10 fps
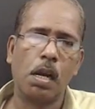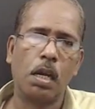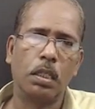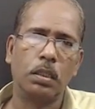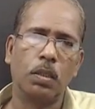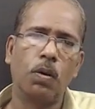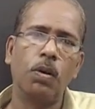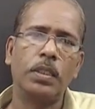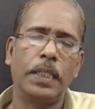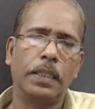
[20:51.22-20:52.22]
the
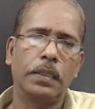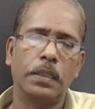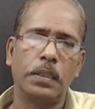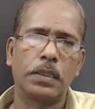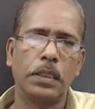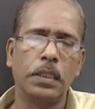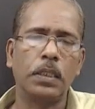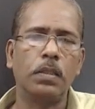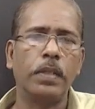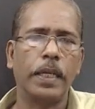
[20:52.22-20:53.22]
whole thing is
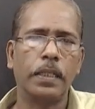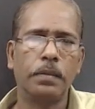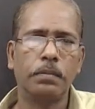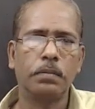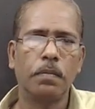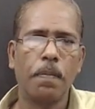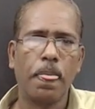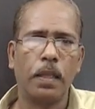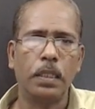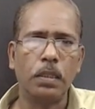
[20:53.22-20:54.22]
included
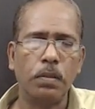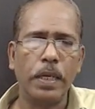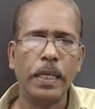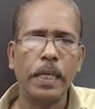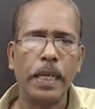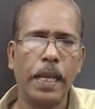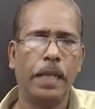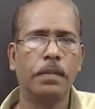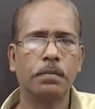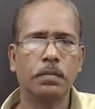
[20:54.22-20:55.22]
including a.